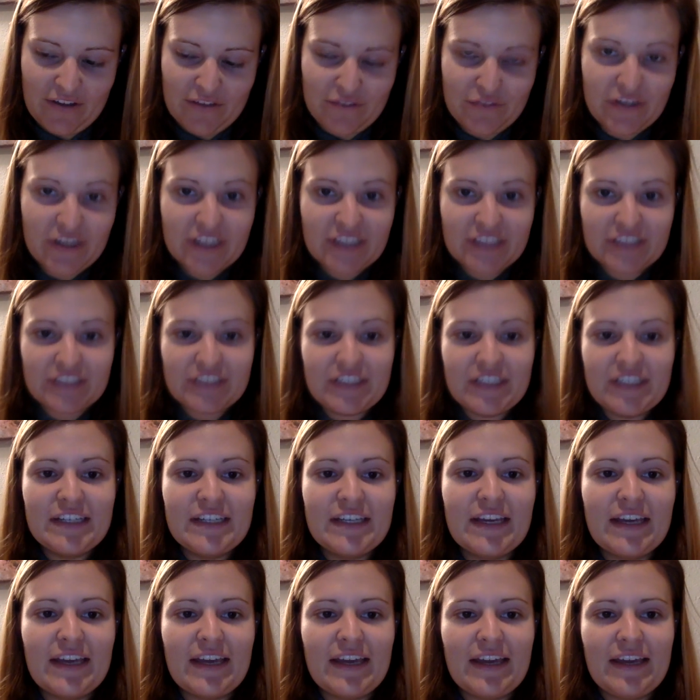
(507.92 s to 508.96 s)

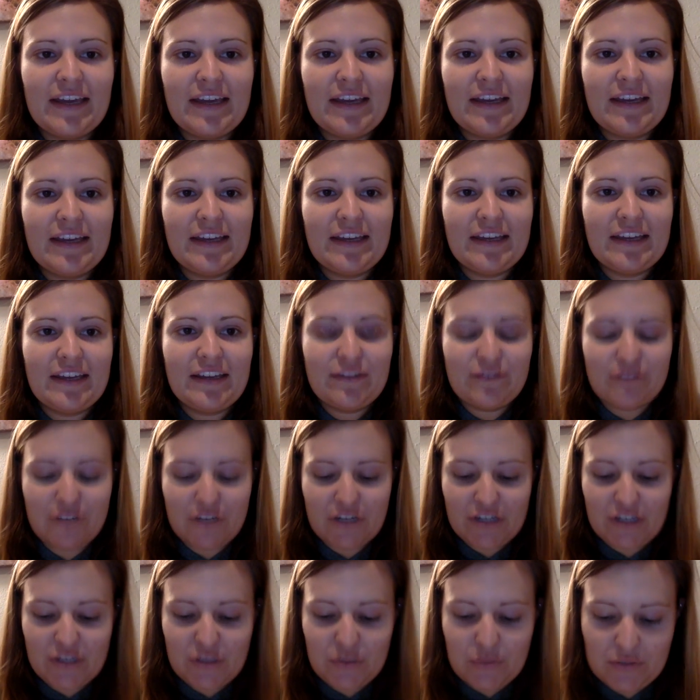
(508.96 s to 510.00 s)
Finally, a
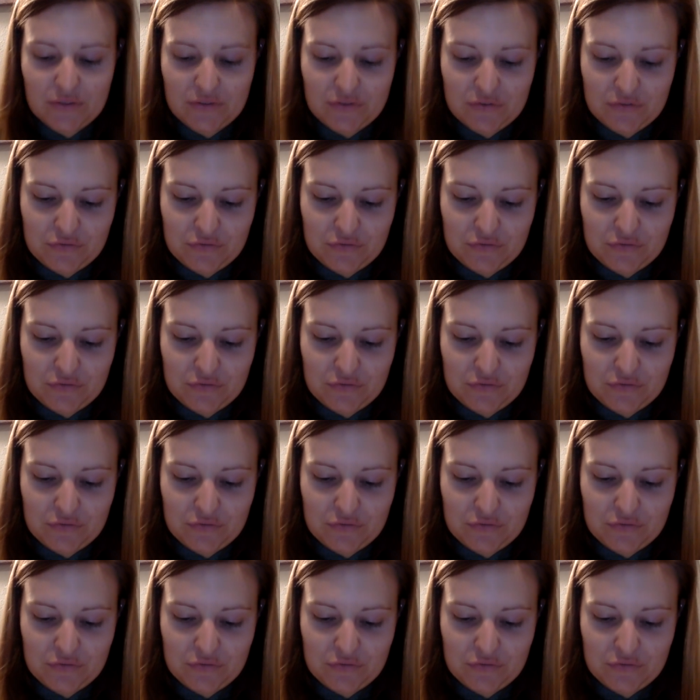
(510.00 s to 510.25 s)
very quick